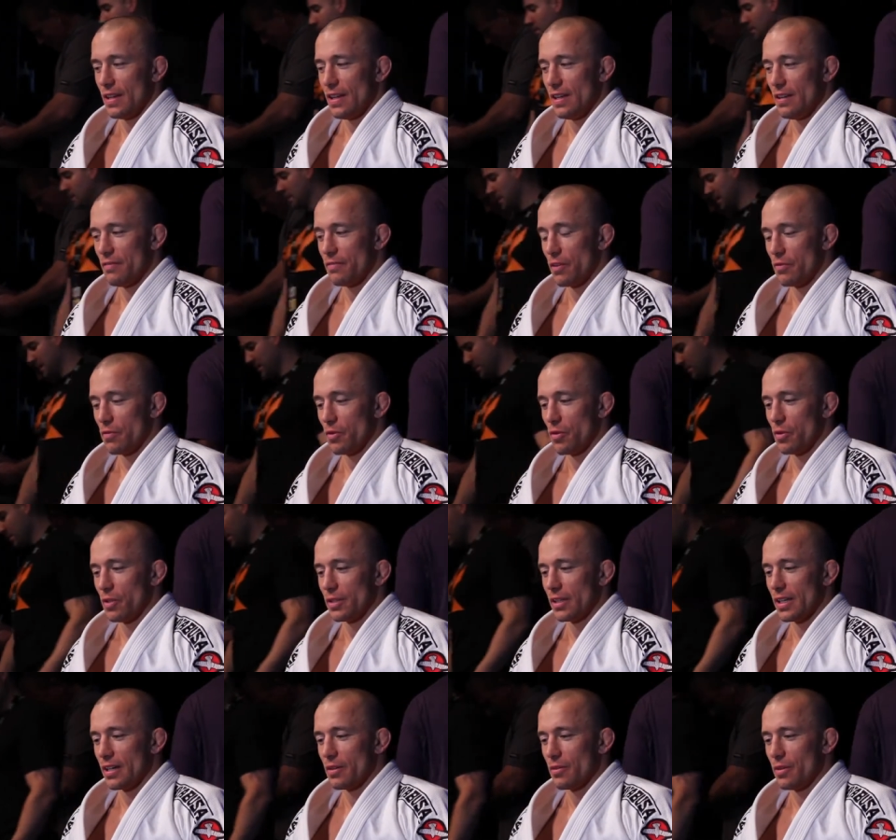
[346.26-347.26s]
He fought for a
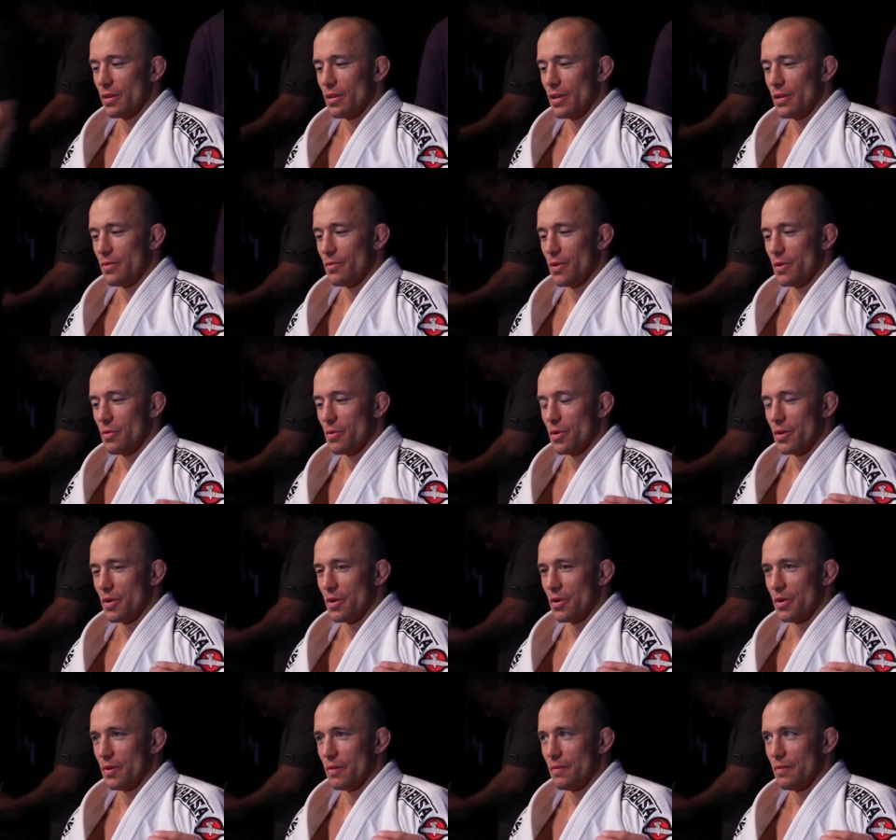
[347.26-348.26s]
world title we
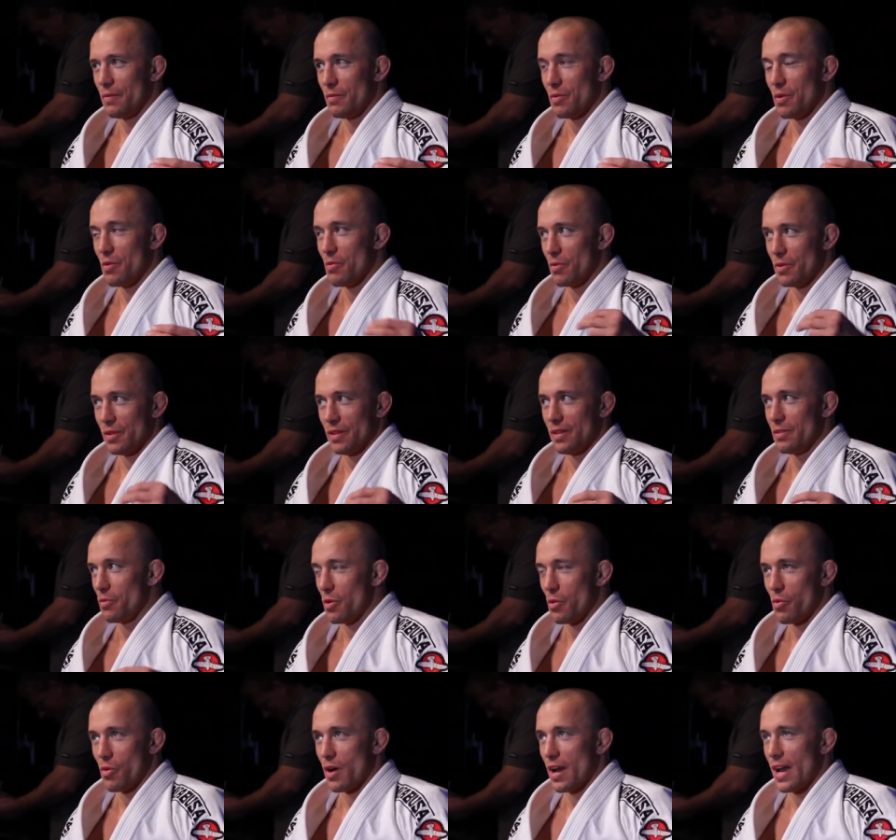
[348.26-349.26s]
were we,
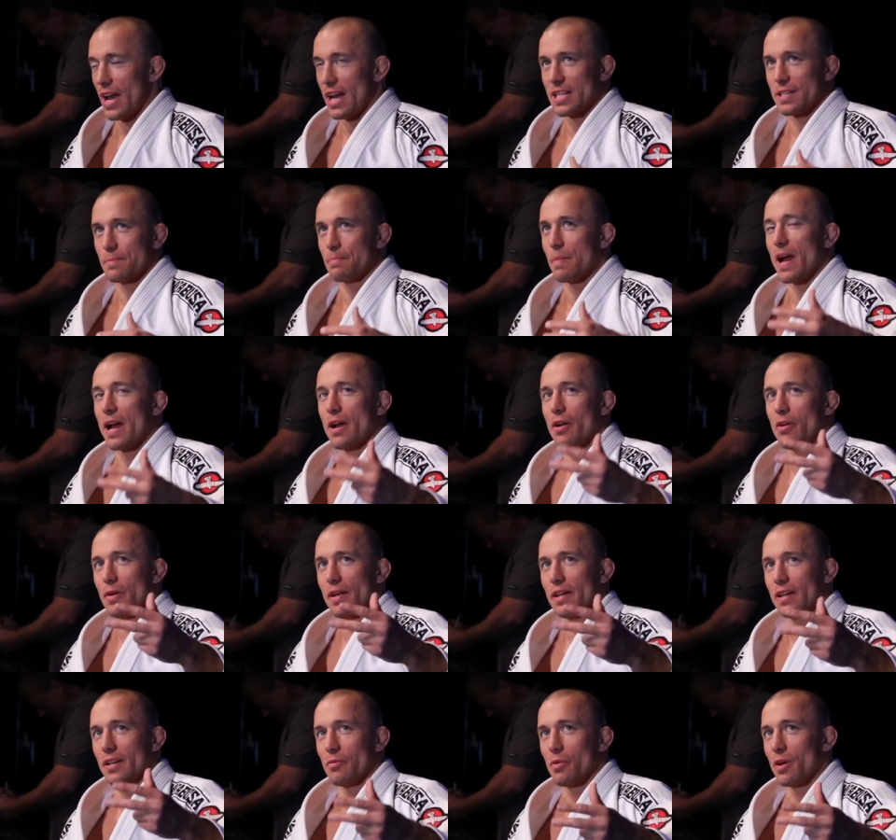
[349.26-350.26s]
we were
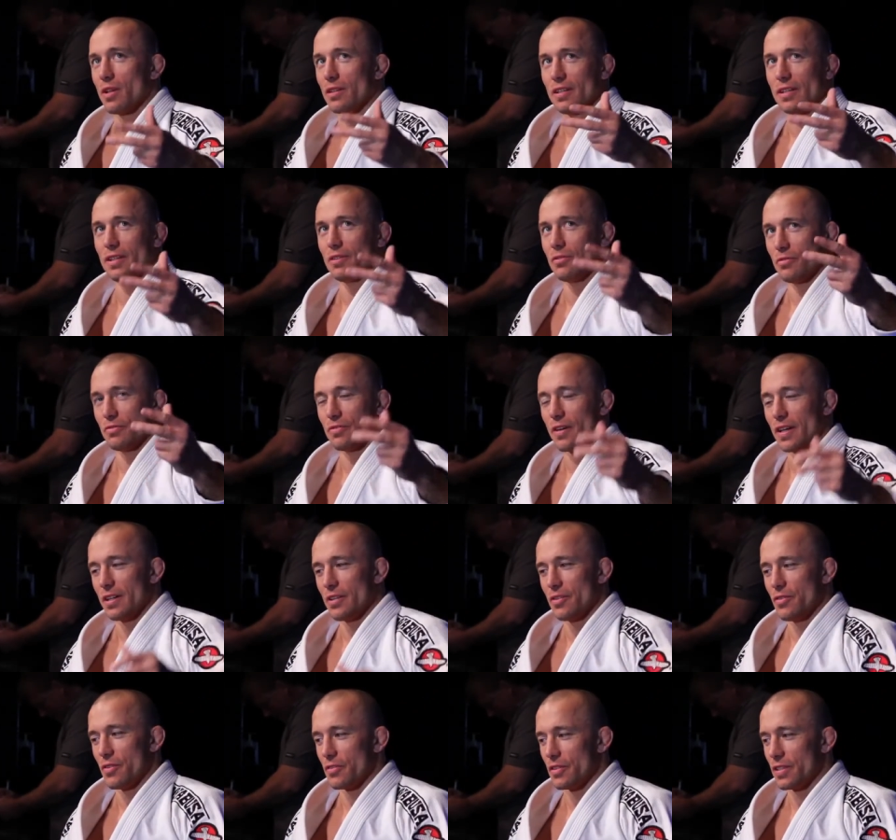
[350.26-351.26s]
aspiring one day to fight
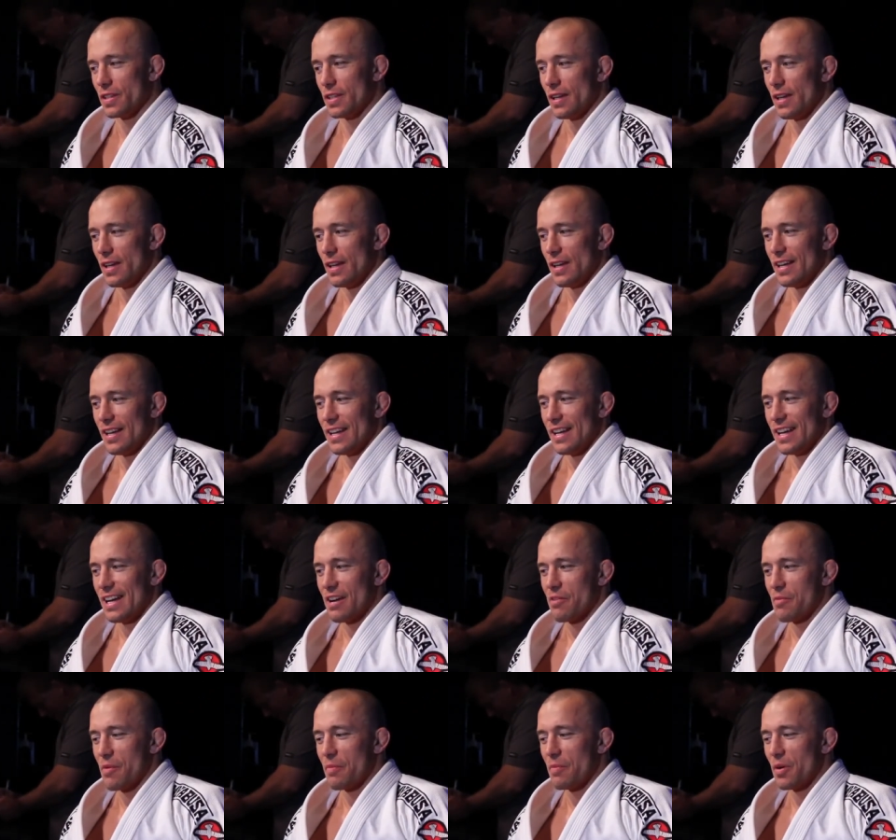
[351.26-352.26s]
in UFC, and
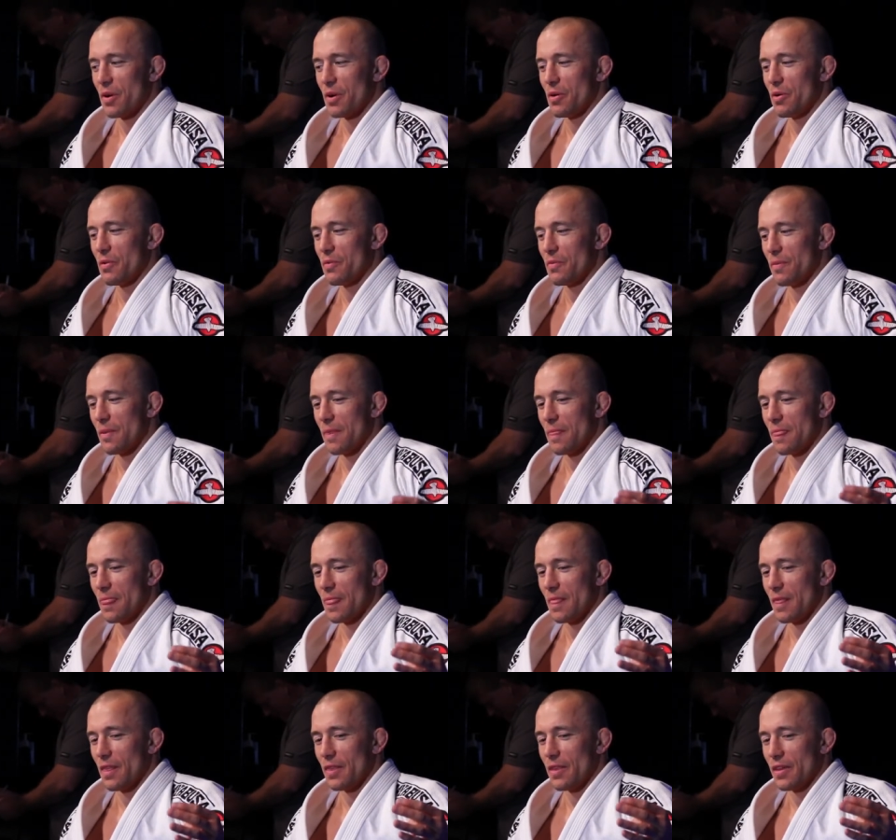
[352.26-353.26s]
I remember
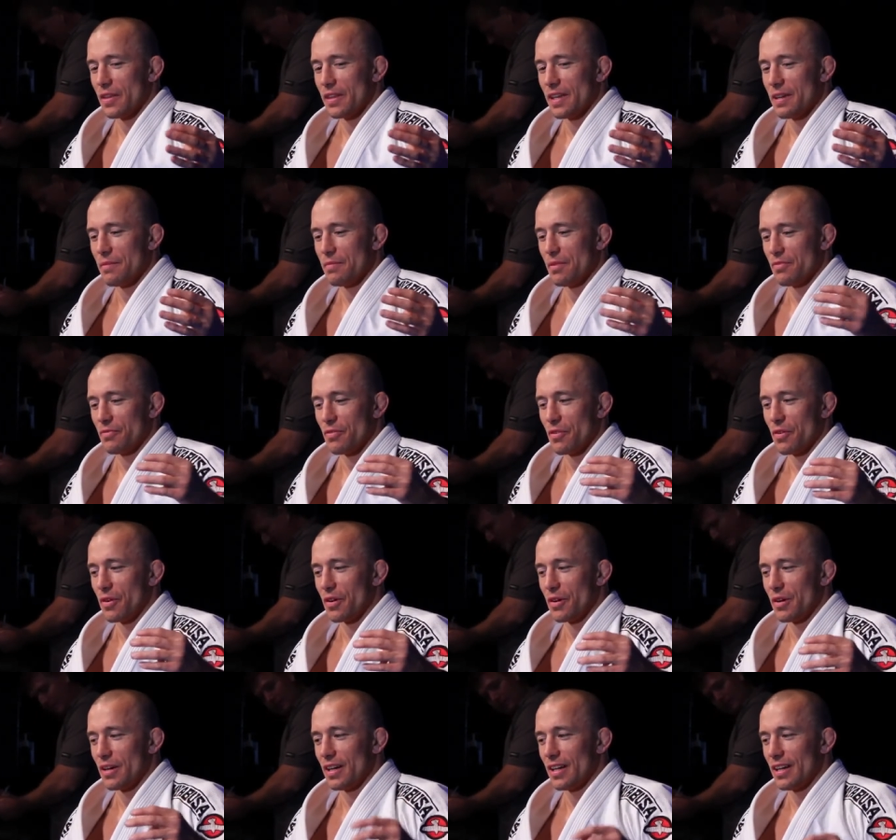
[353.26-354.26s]
the day
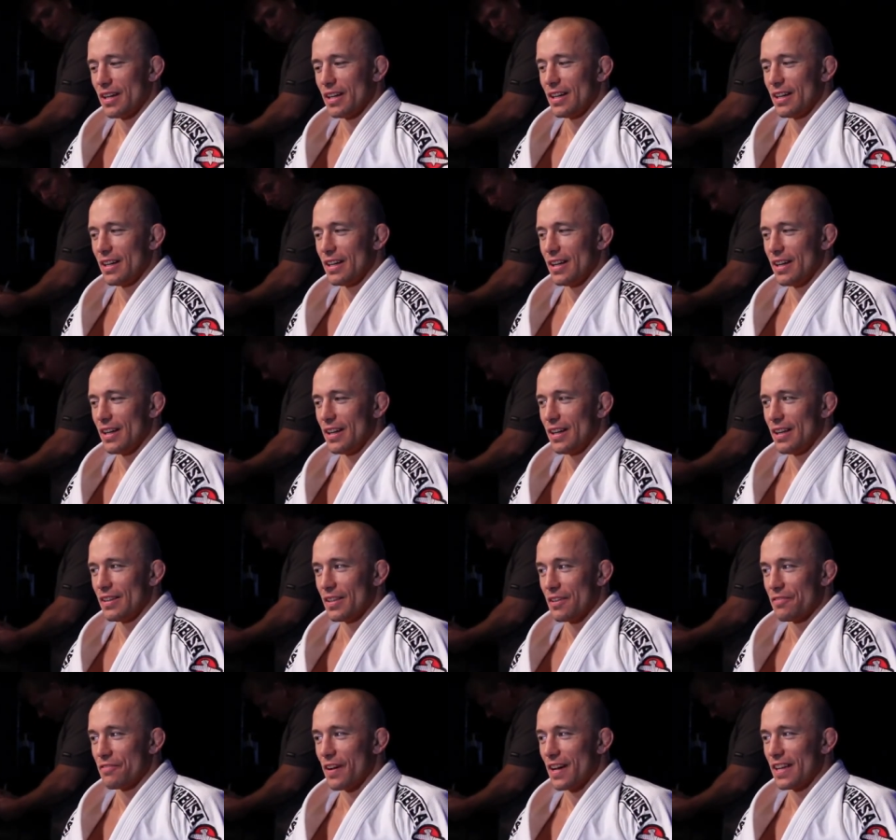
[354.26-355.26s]
before uh,
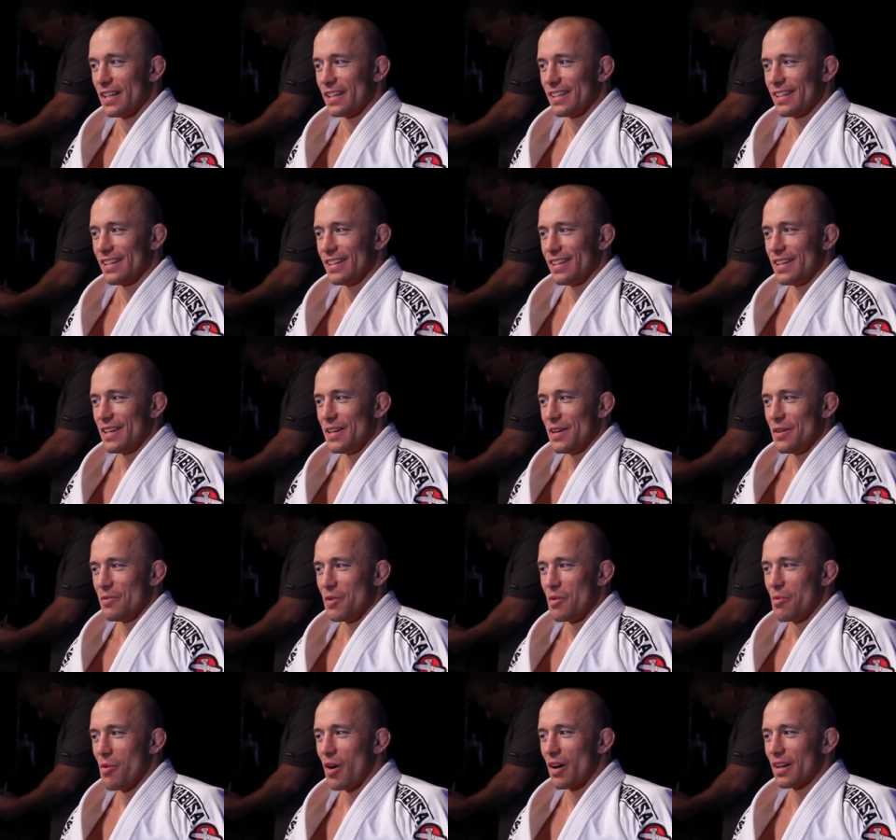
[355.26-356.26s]
the fight,
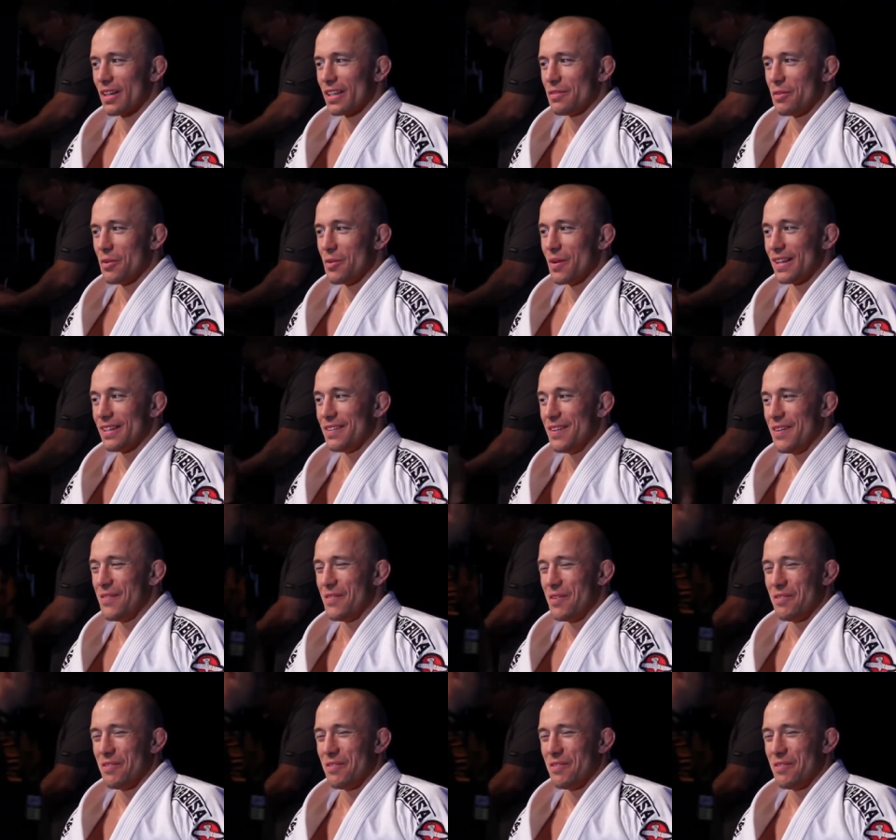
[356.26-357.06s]
we walked and we went,